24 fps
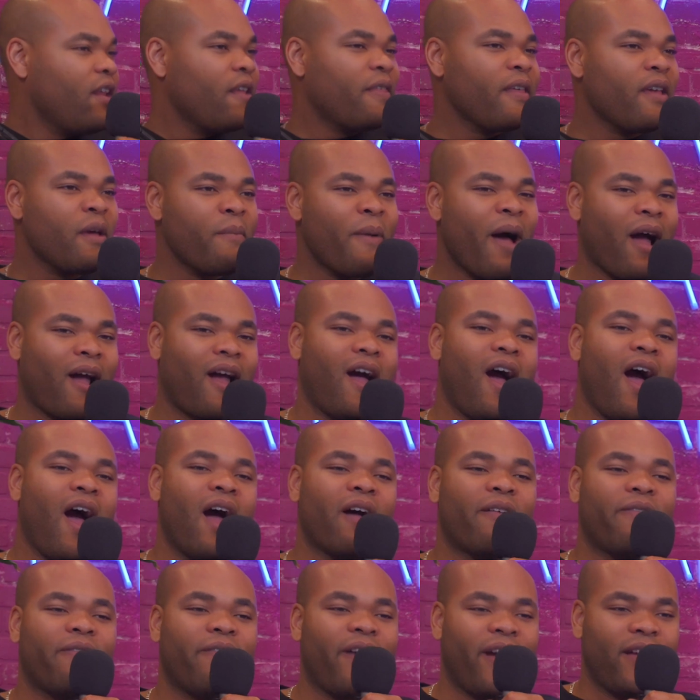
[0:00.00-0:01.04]
The thing about
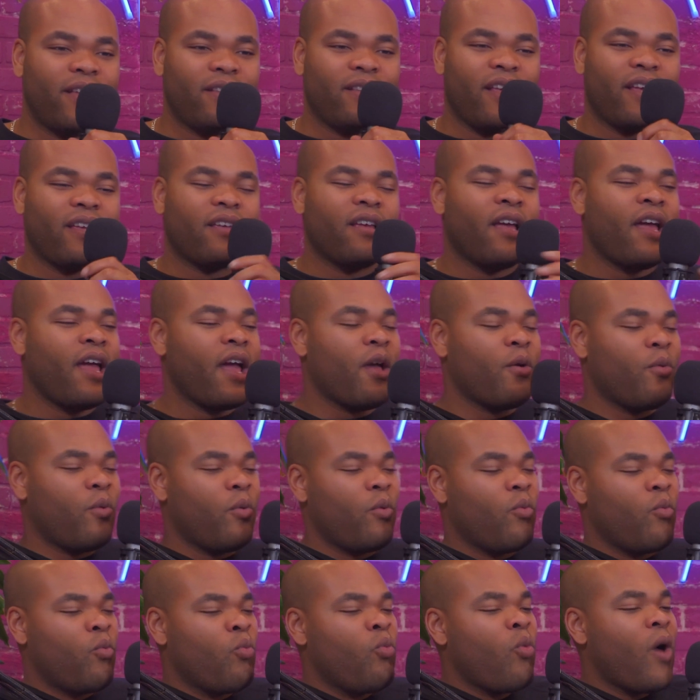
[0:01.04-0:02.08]
cockfight, like
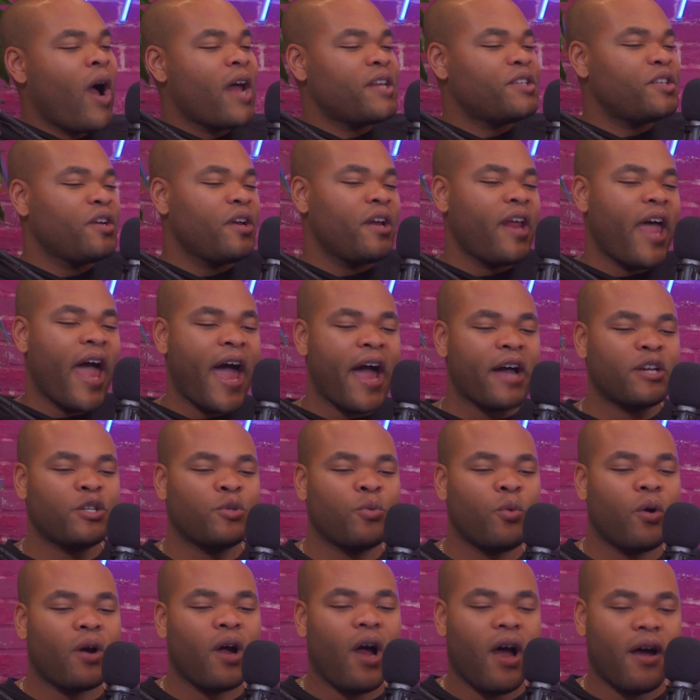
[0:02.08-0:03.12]
watching an
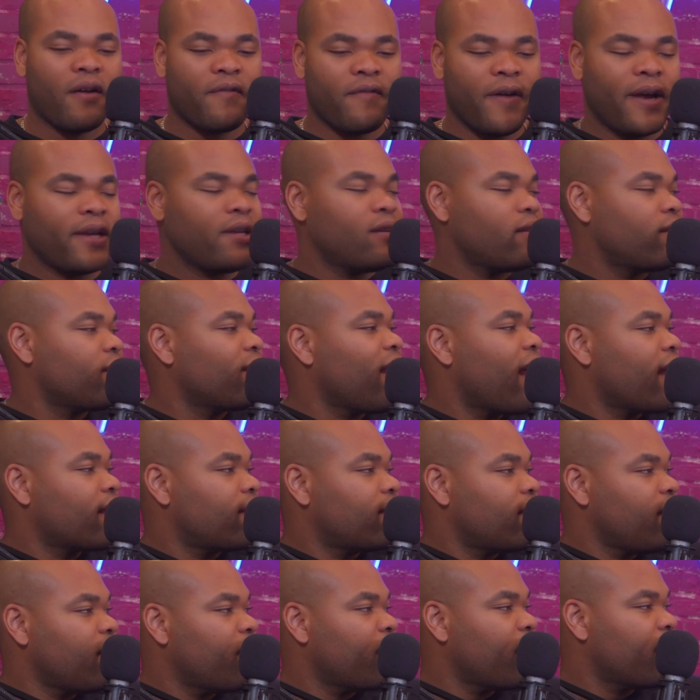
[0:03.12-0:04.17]
actual cockfight, does not
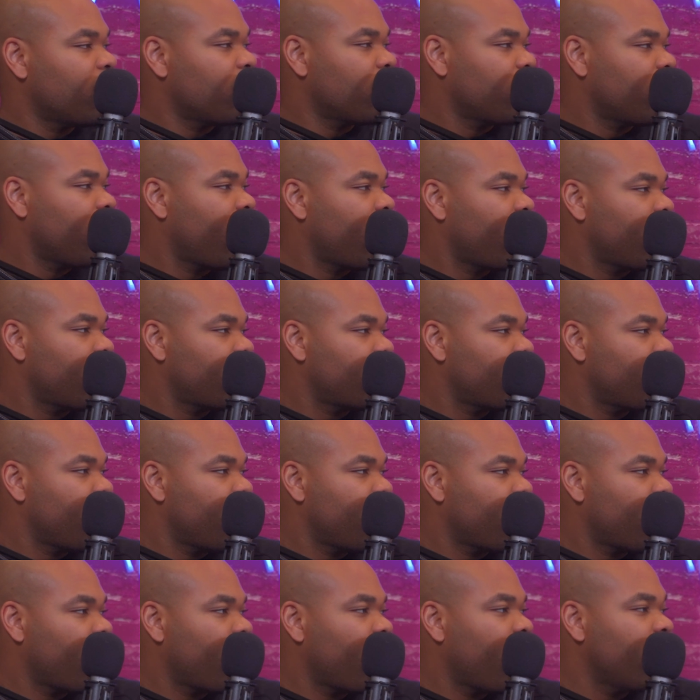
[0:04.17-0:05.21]
seem entertaining to me,
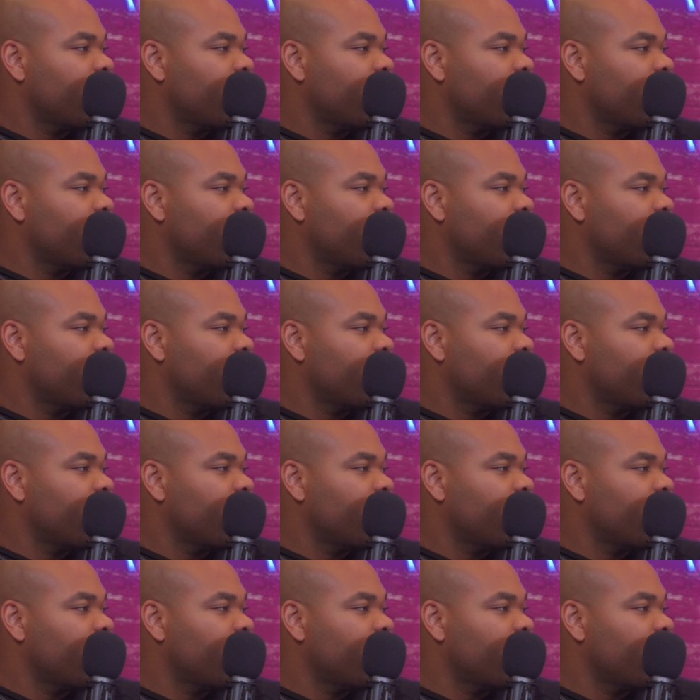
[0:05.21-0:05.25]
though.